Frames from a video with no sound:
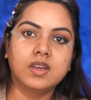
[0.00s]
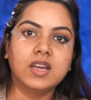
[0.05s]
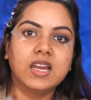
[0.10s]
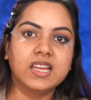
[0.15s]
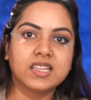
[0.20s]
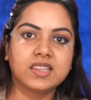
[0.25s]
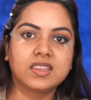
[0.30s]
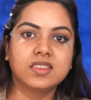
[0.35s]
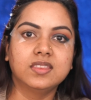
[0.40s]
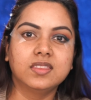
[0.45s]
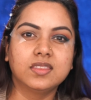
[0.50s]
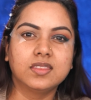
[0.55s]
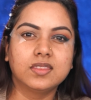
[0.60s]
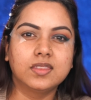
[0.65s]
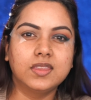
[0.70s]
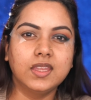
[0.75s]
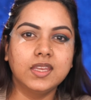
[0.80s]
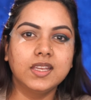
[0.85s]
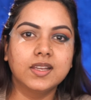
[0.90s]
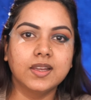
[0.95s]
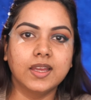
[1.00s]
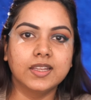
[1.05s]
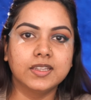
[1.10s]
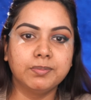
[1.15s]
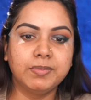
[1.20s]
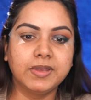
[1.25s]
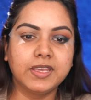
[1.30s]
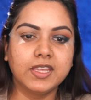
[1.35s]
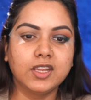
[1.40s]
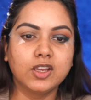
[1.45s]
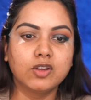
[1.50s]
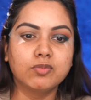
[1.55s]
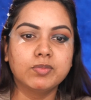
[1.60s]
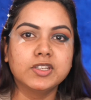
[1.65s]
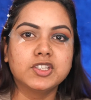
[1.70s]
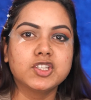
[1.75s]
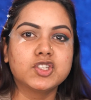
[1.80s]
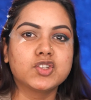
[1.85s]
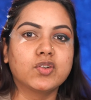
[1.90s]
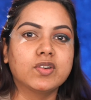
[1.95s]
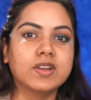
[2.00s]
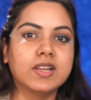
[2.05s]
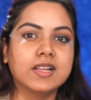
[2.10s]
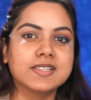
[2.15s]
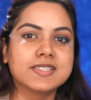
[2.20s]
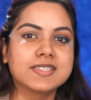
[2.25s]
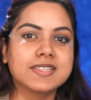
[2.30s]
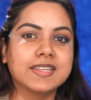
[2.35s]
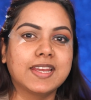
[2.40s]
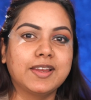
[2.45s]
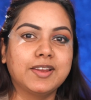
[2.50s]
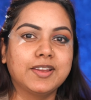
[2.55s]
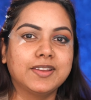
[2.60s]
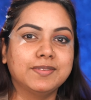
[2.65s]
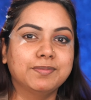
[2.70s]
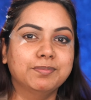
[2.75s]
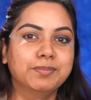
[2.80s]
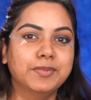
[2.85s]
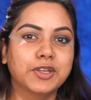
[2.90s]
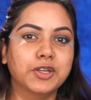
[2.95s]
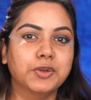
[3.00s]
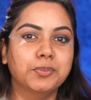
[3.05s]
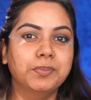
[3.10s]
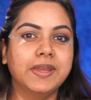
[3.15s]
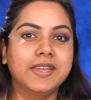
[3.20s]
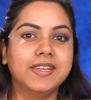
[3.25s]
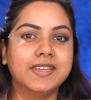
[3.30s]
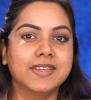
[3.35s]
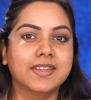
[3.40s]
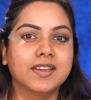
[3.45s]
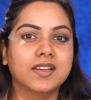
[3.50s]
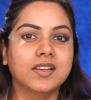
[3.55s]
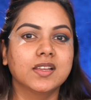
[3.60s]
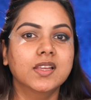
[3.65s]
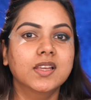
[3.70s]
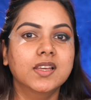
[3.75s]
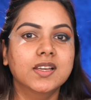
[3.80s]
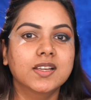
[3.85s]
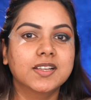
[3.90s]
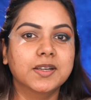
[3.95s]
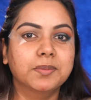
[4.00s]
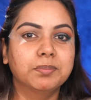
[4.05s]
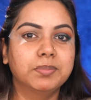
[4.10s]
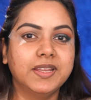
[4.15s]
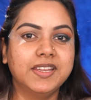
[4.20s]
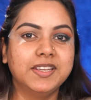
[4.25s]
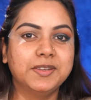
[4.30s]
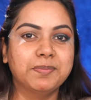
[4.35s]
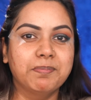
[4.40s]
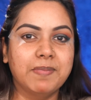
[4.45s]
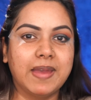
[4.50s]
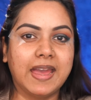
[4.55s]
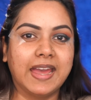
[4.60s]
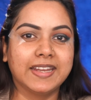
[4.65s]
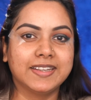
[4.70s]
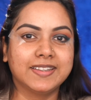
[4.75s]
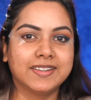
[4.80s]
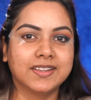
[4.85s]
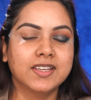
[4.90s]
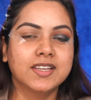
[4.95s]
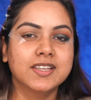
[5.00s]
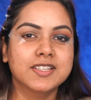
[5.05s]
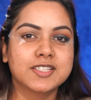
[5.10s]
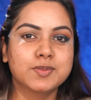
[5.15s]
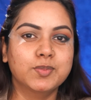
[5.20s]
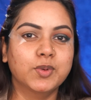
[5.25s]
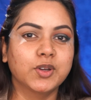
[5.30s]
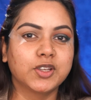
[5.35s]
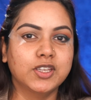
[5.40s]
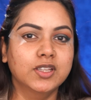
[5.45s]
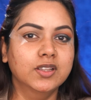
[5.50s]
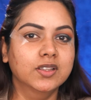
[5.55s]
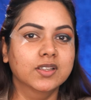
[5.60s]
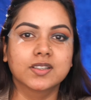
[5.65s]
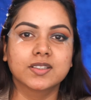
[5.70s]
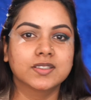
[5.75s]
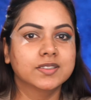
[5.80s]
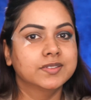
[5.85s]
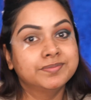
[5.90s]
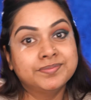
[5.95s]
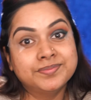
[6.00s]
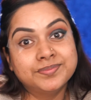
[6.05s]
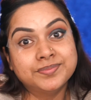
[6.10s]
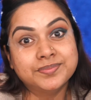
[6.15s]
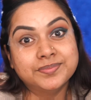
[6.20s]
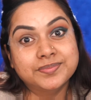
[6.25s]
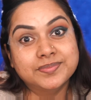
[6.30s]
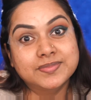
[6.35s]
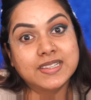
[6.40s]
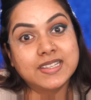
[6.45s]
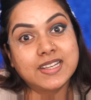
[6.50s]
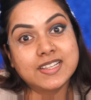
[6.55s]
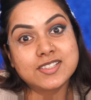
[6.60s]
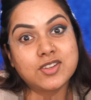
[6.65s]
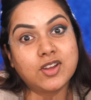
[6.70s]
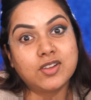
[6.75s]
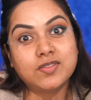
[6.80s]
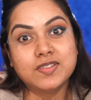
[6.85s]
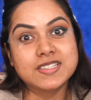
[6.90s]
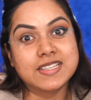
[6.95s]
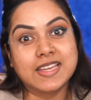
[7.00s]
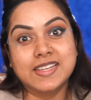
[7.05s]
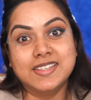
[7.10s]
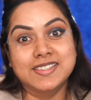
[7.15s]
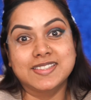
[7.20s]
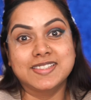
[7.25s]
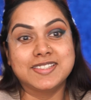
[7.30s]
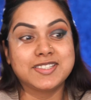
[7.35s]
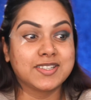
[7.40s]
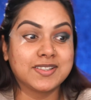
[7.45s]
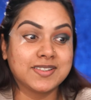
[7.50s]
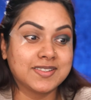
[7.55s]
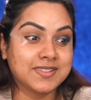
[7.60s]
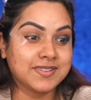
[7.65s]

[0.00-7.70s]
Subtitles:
I think at the beginning of my tutorial I said I'm gonna make it a complete matte smoky look, but as always I didn't.